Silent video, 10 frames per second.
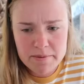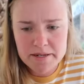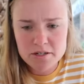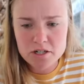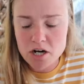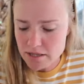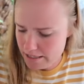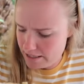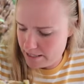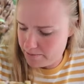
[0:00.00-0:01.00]
maybe, or
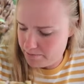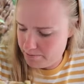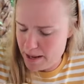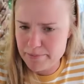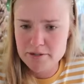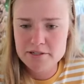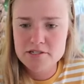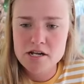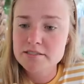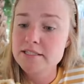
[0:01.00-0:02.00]
garlic like pepper
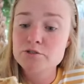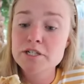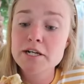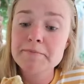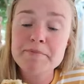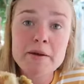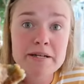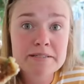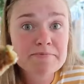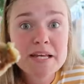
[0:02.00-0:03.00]
sauce. That's really good.
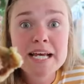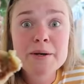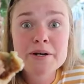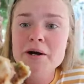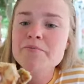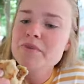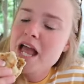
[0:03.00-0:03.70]
Anyways, here we go.